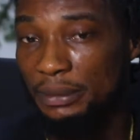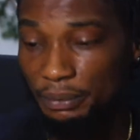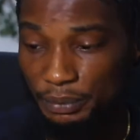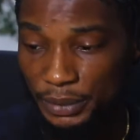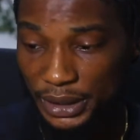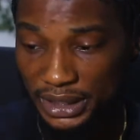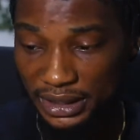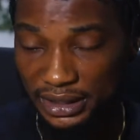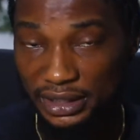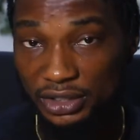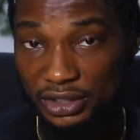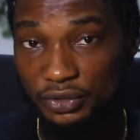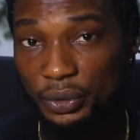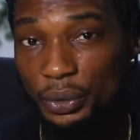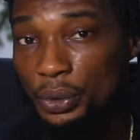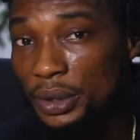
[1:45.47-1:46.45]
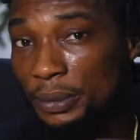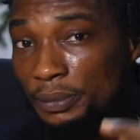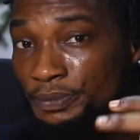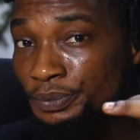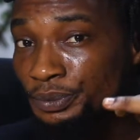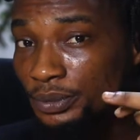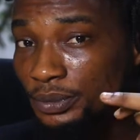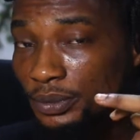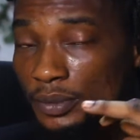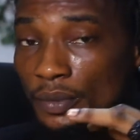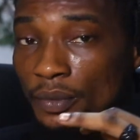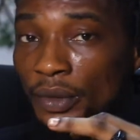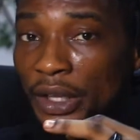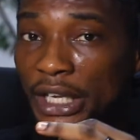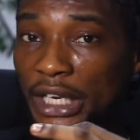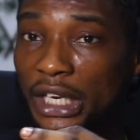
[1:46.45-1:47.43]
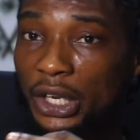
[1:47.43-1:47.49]
making this phone
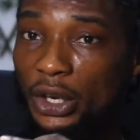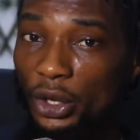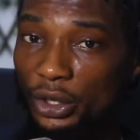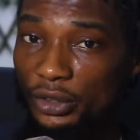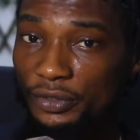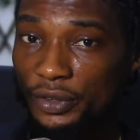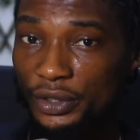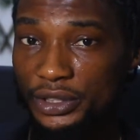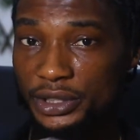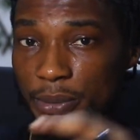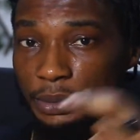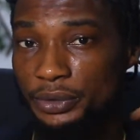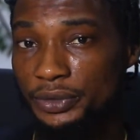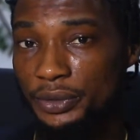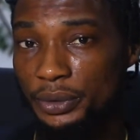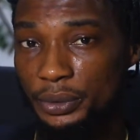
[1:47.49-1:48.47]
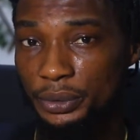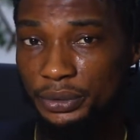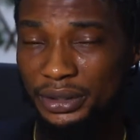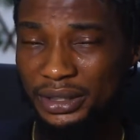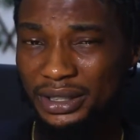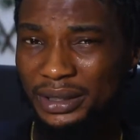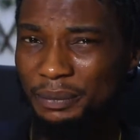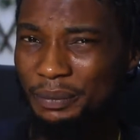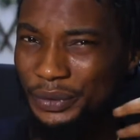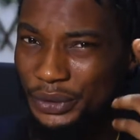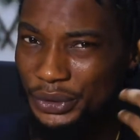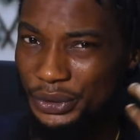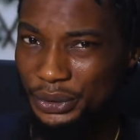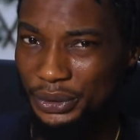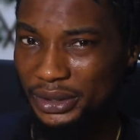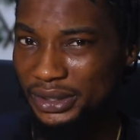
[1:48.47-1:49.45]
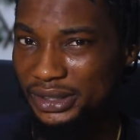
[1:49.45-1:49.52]
a non-fungible phone. Do
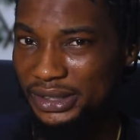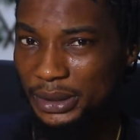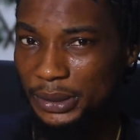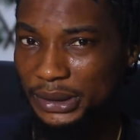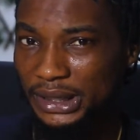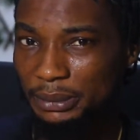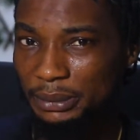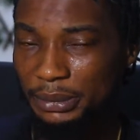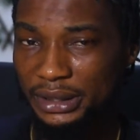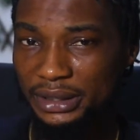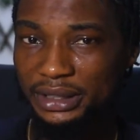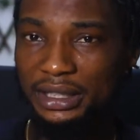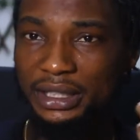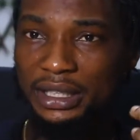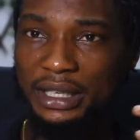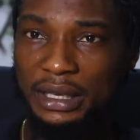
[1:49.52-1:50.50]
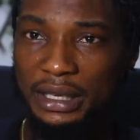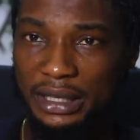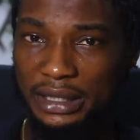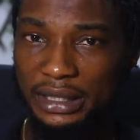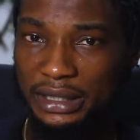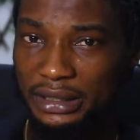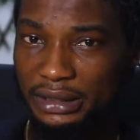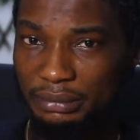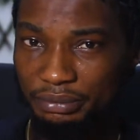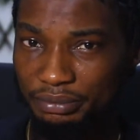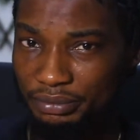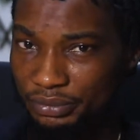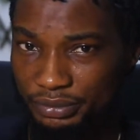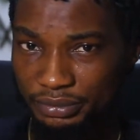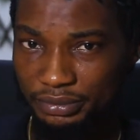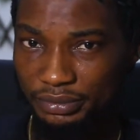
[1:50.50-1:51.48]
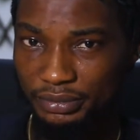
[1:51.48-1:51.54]
you understand what I mean? And
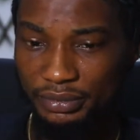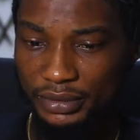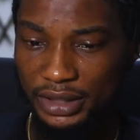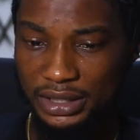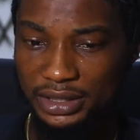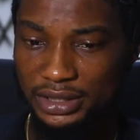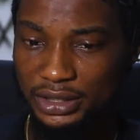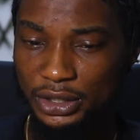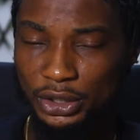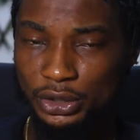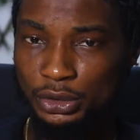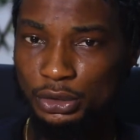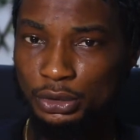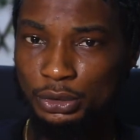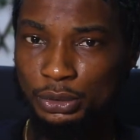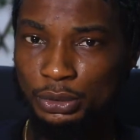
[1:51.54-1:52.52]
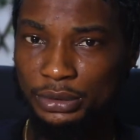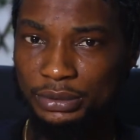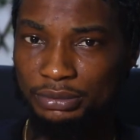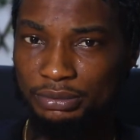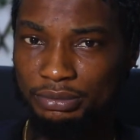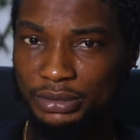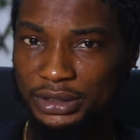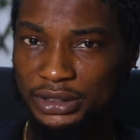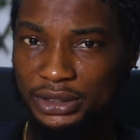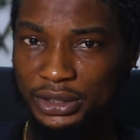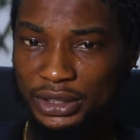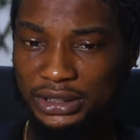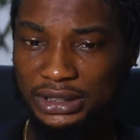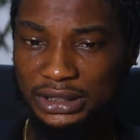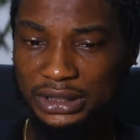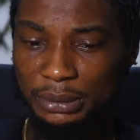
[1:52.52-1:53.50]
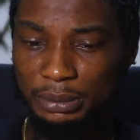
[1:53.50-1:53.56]
it's not
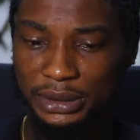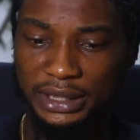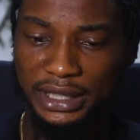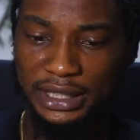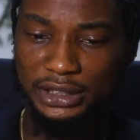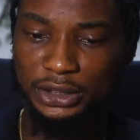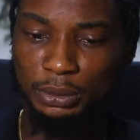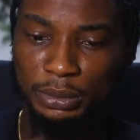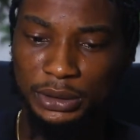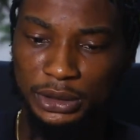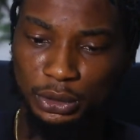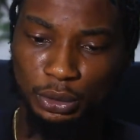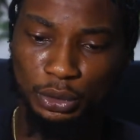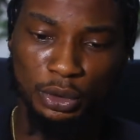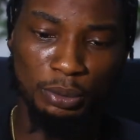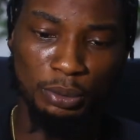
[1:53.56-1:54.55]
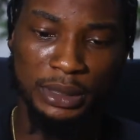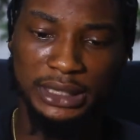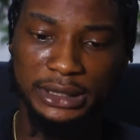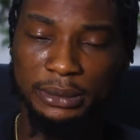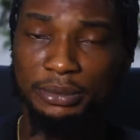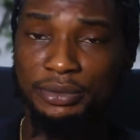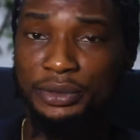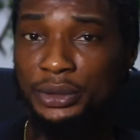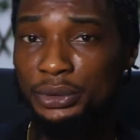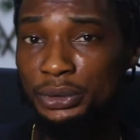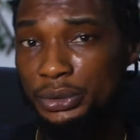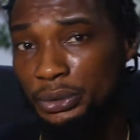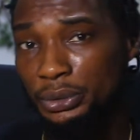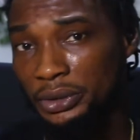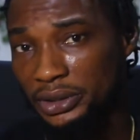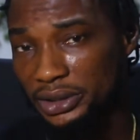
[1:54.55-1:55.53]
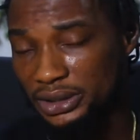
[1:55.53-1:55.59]
something that should be too cumbersome for you to
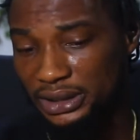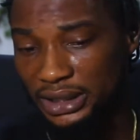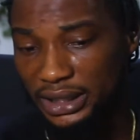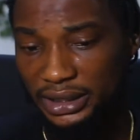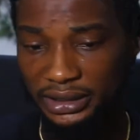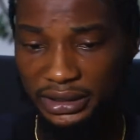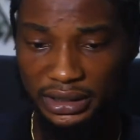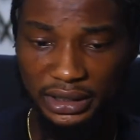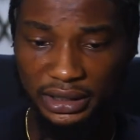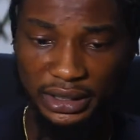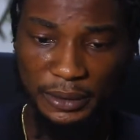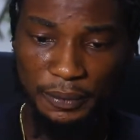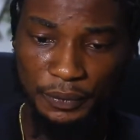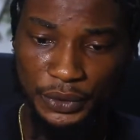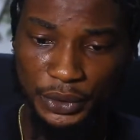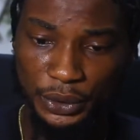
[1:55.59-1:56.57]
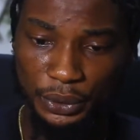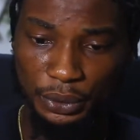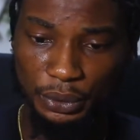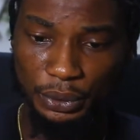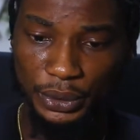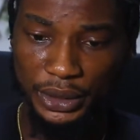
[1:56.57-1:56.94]
understand. So